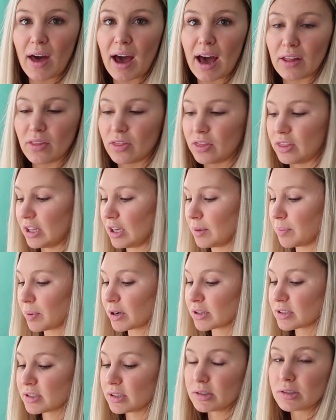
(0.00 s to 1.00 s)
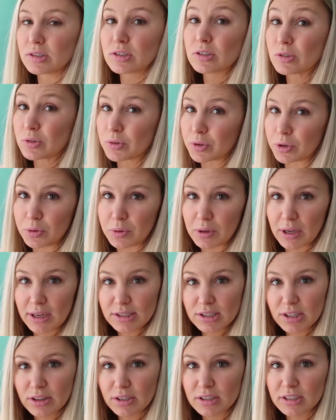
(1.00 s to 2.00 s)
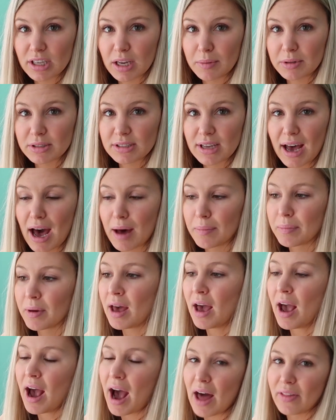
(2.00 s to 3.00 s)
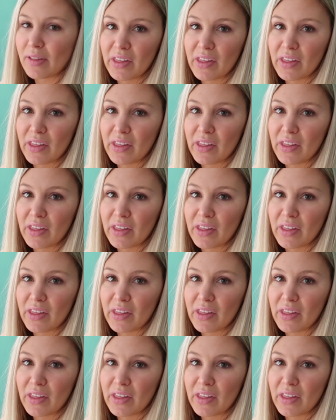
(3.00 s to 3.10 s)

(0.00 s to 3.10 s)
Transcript: that the person screwed into their tabletop.